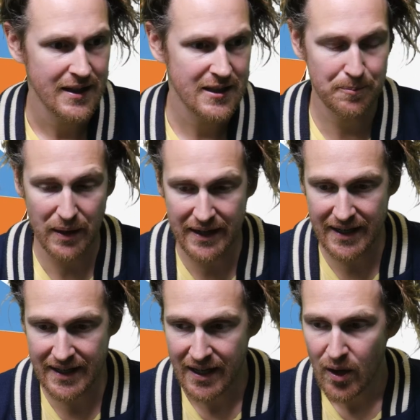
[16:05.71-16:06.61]

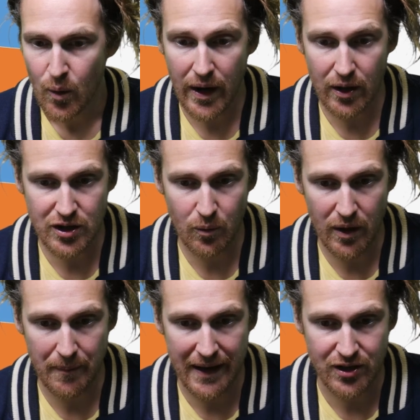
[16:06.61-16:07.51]
Splendid. We also
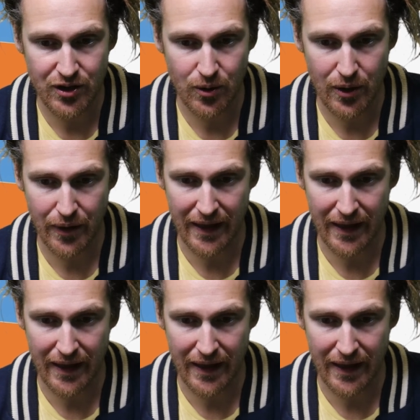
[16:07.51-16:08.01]
want to make sure